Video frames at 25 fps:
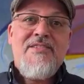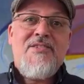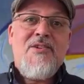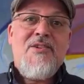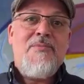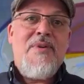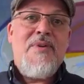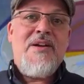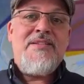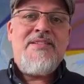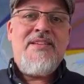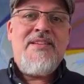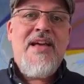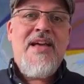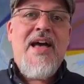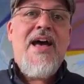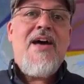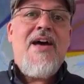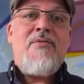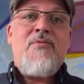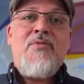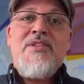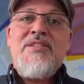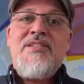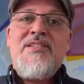So my
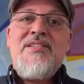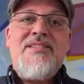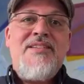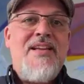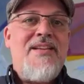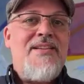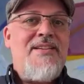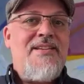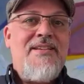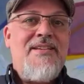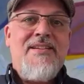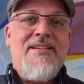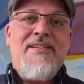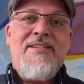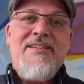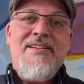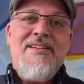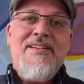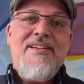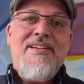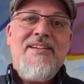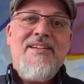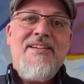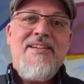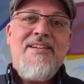dad was sending
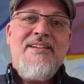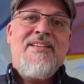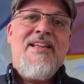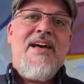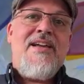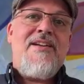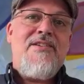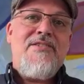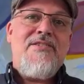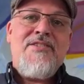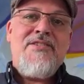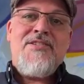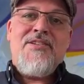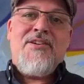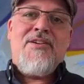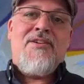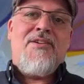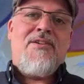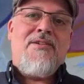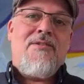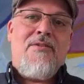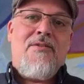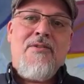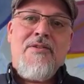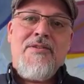letters to
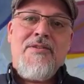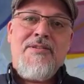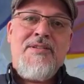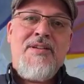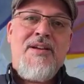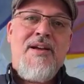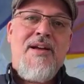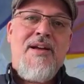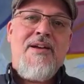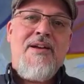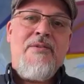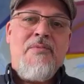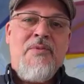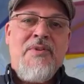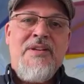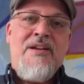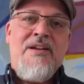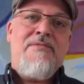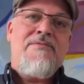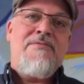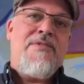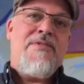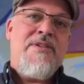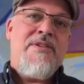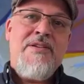her all the time
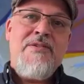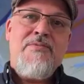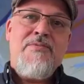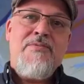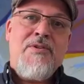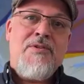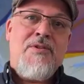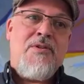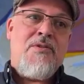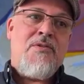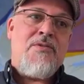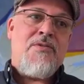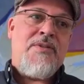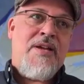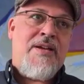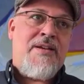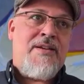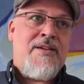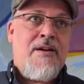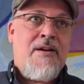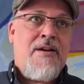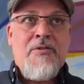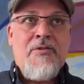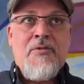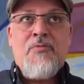whenever he would go
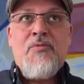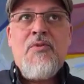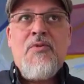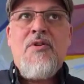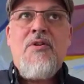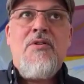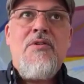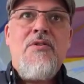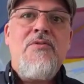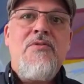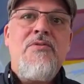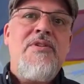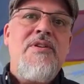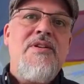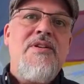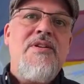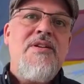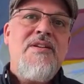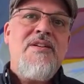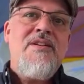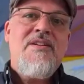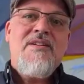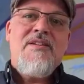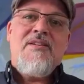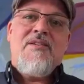like on the road
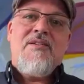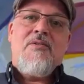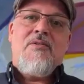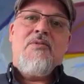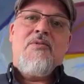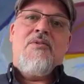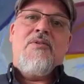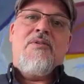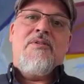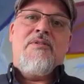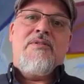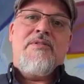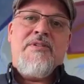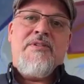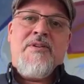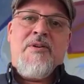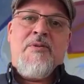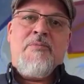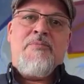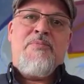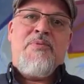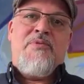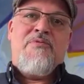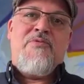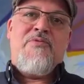or,
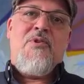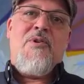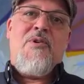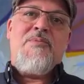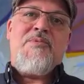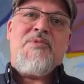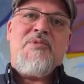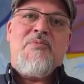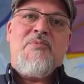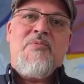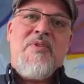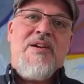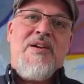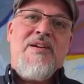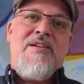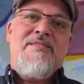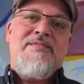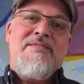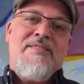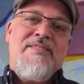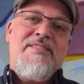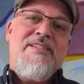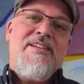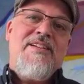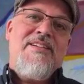perform somewhere.
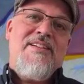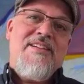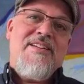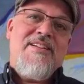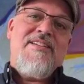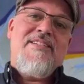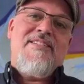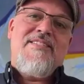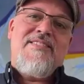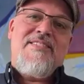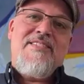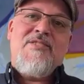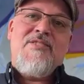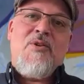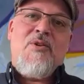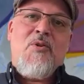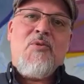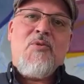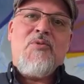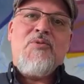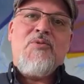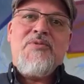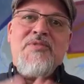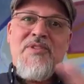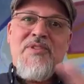And these
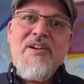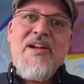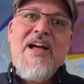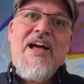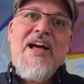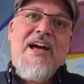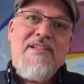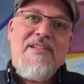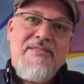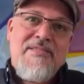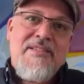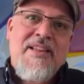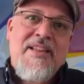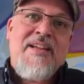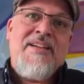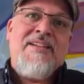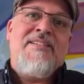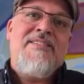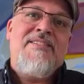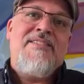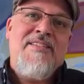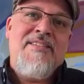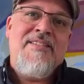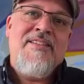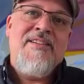old,
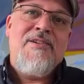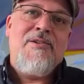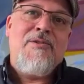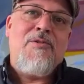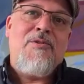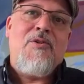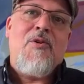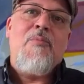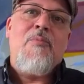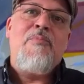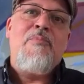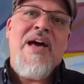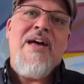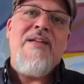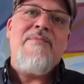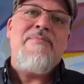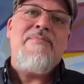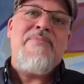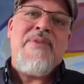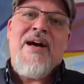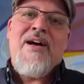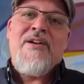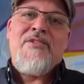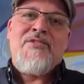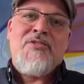like literal
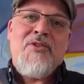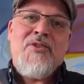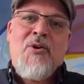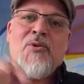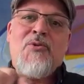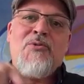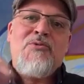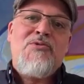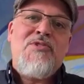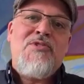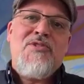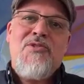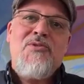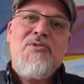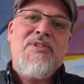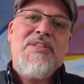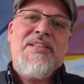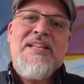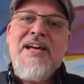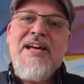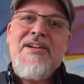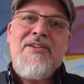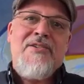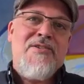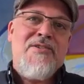pen pals, old school
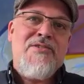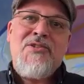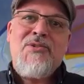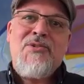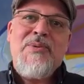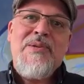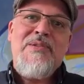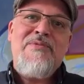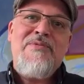letters.